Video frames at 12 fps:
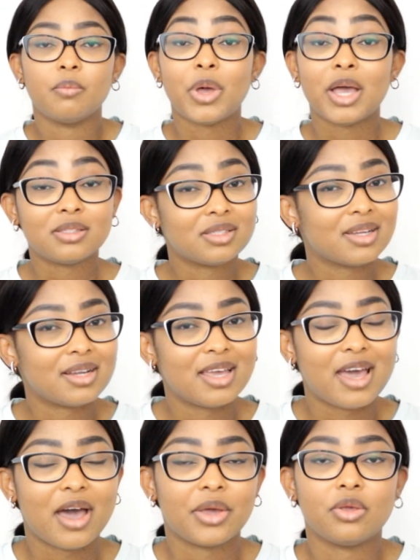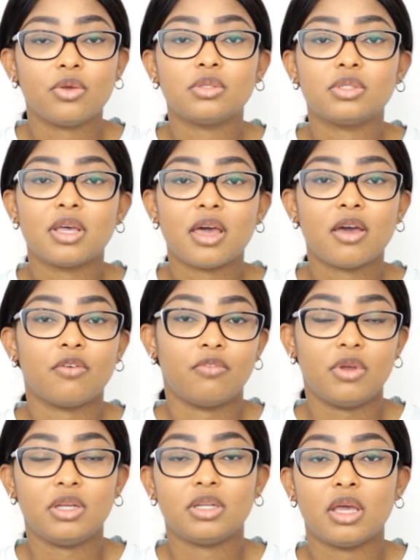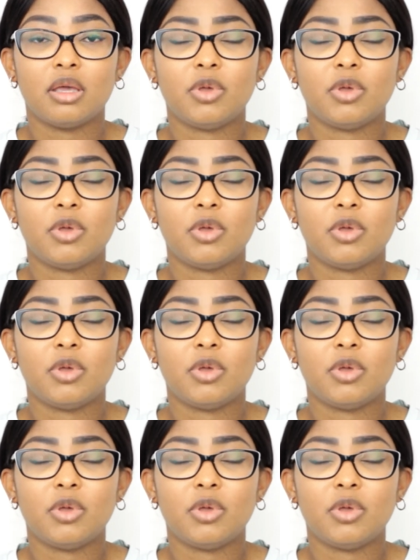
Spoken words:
Personally, I use it every day